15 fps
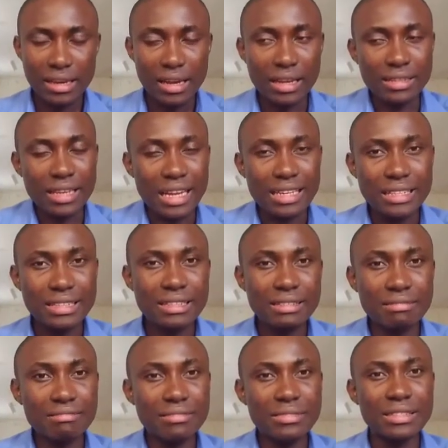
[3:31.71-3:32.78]
it's at least
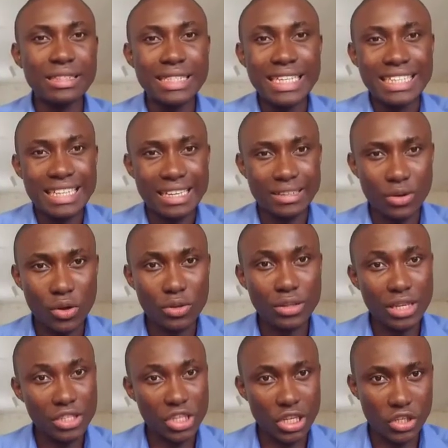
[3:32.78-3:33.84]
needed or
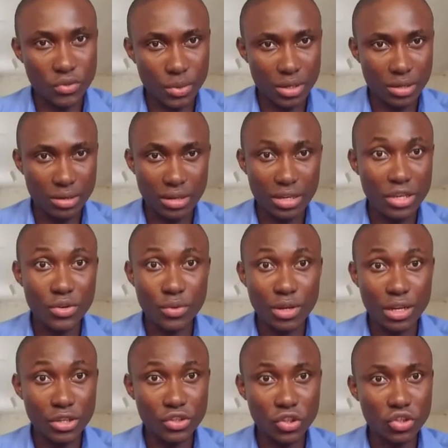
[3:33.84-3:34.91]
necessary in a
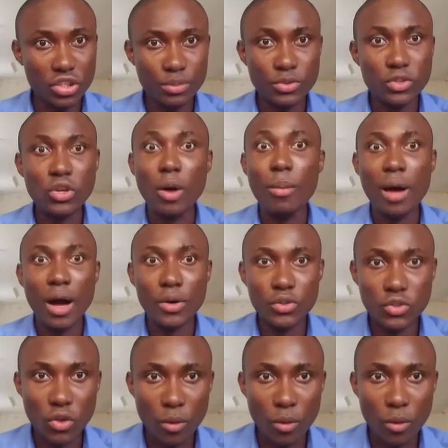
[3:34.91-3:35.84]
relationship somehow.